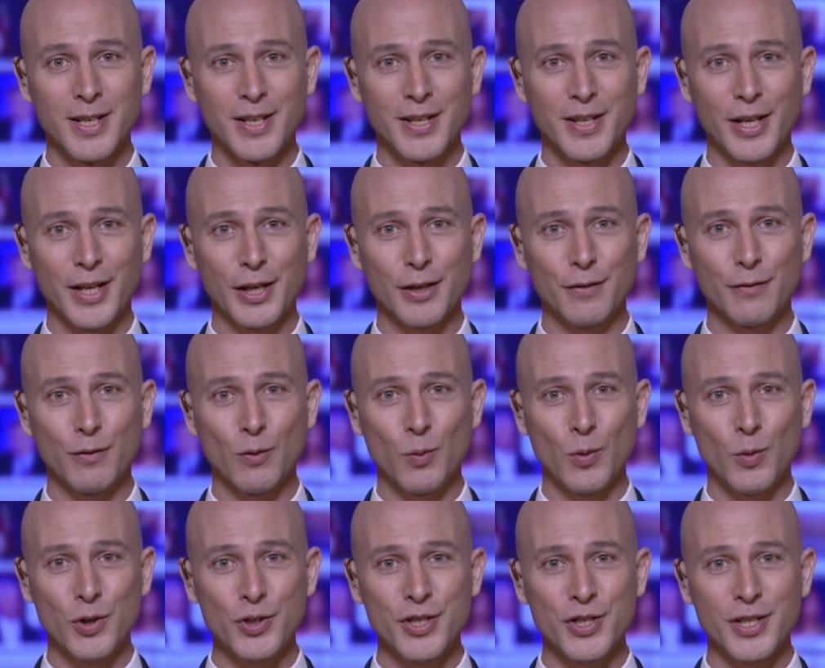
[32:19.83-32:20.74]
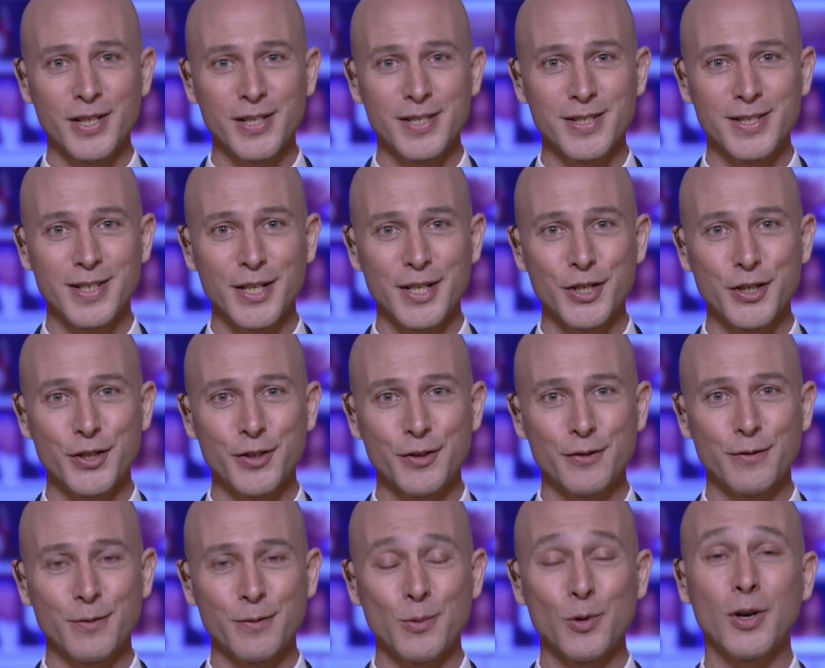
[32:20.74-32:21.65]
Thank you for watching and stay
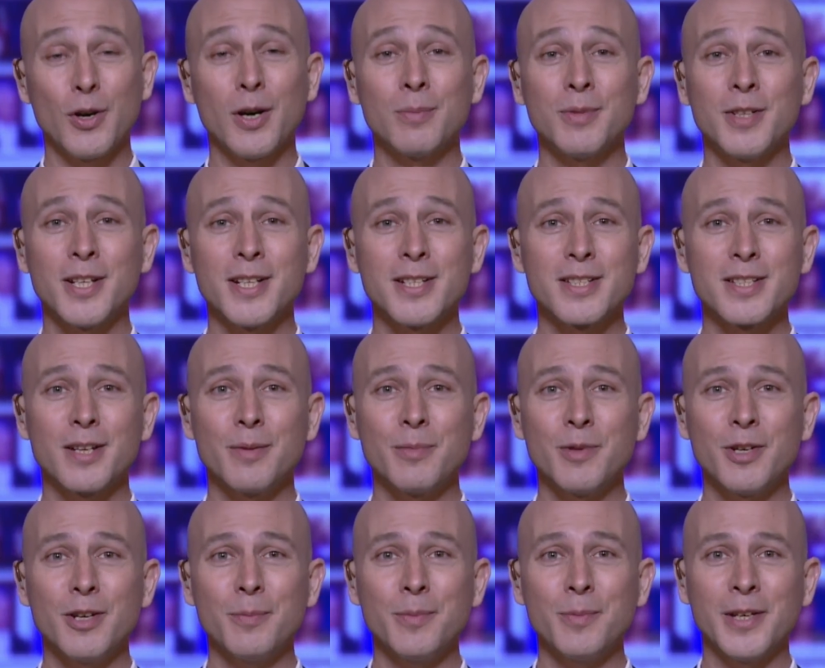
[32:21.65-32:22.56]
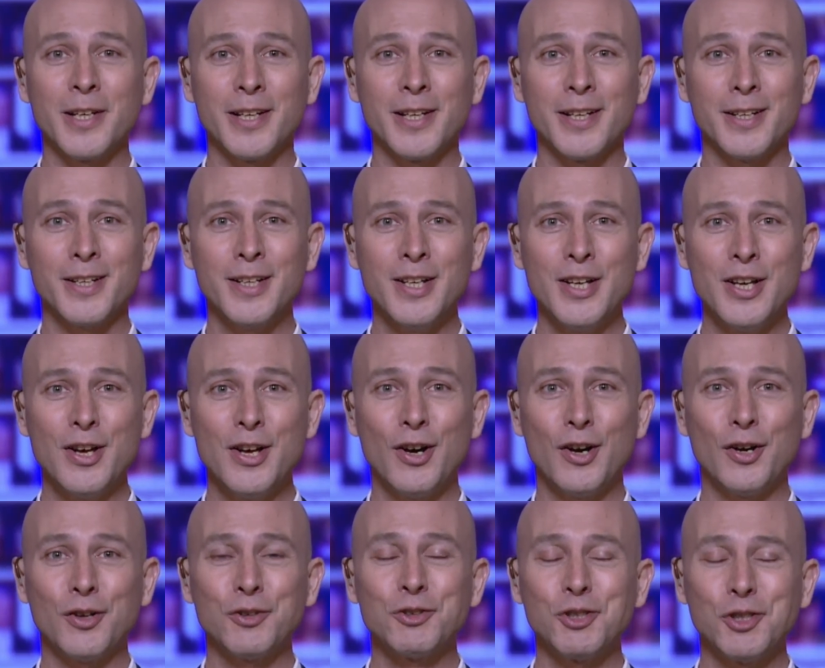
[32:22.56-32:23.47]
tuned for more updates coming up here
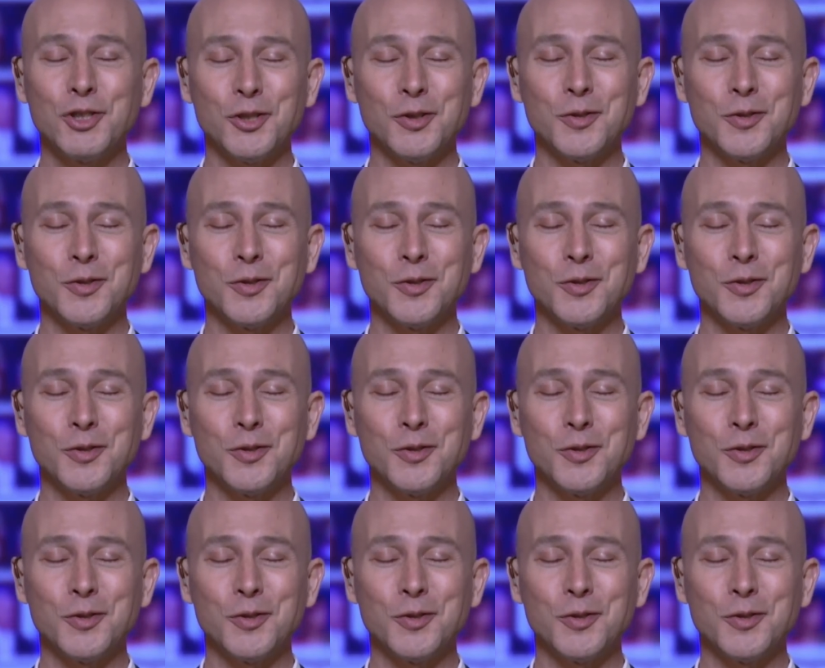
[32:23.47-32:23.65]
on Q